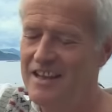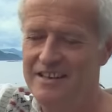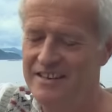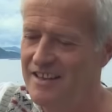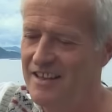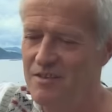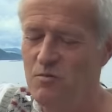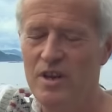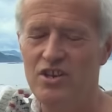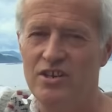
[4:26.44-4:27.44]
I, I
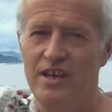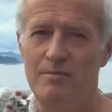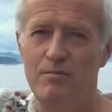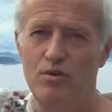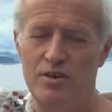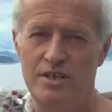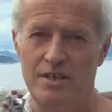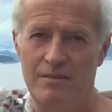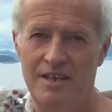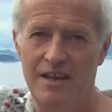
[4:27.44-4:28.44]
wish I had more
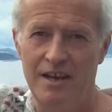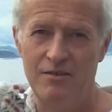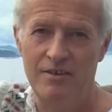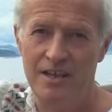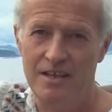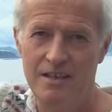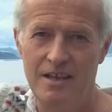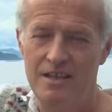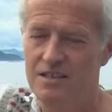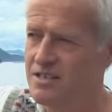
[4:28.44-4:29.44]
time to get lonely.
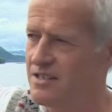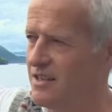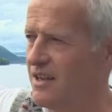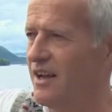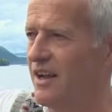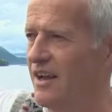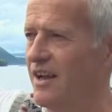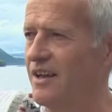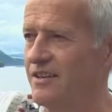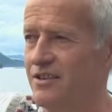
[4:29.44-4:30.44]
It's,
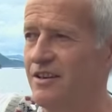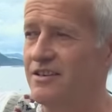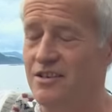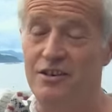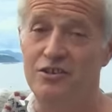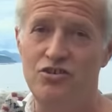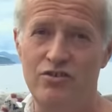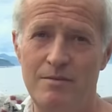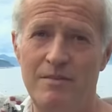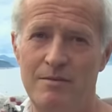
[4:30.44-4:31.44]
it's, it's an
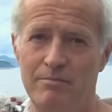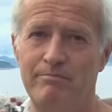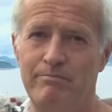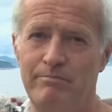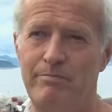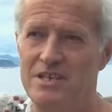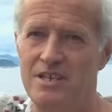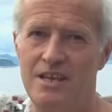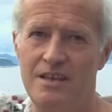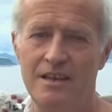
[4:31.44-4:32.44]
extremely
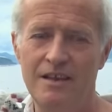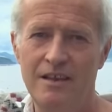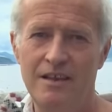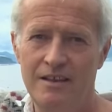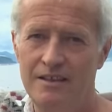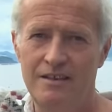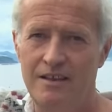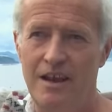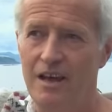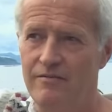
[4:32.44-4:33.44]
busy
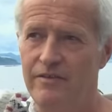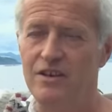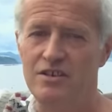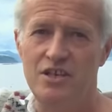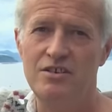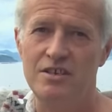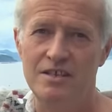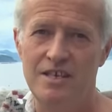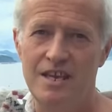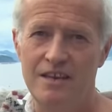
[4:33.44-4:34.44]
life and
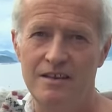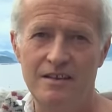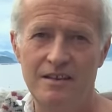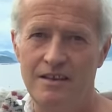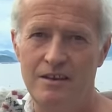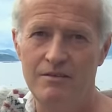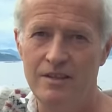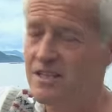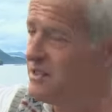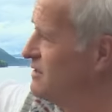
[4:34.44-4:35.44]
existence here. You
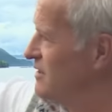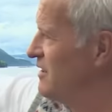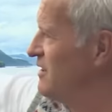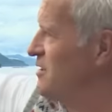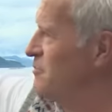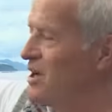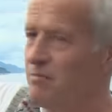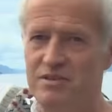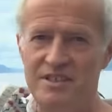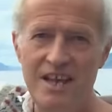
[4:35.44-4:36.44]
know, that's the
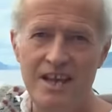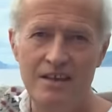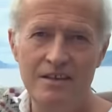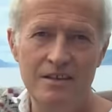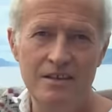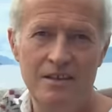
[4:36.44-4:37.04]
pub's there.